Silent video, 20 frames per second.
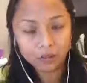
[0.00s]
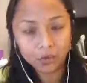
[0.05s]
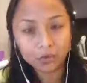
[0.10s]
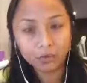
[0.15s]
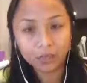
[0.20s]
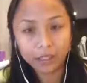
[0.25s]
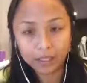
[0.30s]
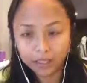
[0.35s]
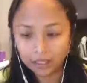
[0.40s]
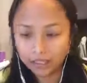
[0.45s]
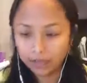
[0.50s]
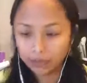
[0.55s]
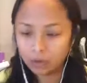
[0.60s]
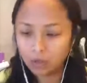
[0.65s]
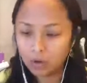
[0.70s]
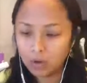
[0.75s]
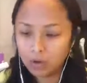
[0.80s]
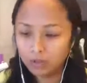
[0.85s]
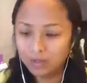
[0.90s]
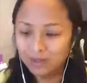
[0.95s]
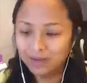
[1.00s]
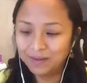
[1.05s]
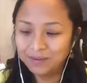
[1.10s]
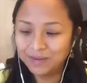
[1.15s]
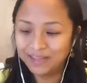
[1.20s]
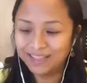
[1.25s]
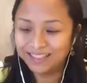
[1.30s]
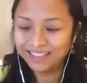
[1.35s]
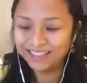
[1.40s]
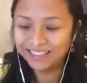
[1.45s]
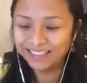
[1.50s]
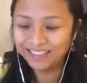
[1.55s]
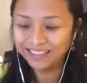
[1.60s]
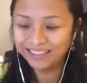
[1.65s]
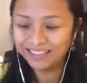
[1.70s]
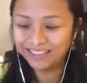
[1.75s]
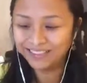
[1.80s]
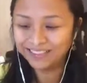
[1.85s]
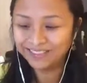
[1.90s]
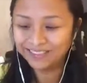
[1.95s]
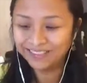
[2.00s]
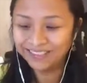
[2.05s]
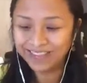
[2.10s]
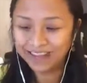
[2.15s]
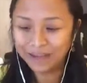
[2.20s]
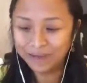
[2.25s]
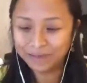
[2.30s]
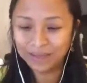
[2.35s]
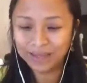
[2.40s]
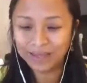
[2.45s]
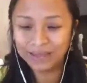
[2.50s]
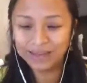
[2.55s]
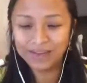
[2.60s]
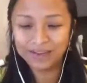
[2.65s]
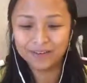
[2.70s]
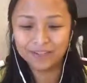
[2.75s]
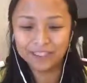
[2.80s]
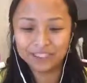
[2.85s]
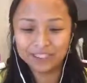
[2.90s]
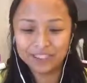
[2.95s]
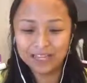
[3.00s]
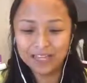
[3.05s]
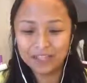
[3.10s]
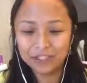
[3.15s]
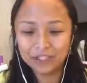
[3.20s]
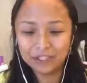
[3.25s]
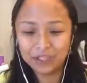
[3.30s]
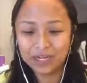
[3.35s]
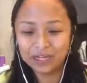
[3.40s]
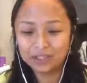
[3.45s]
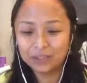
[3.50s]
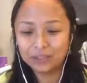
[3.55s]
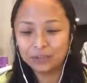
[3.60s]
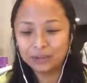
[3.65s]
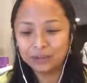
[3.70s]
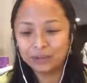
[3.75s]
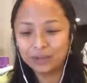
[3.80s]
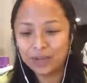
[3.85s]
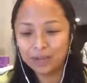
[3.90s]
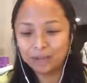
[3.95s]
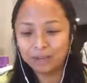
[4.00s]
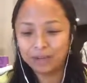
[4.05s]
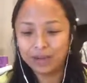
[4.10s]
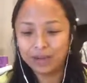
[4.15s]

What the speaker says: do and kind of don't, because, you know, when at the beginning of the stage, I too am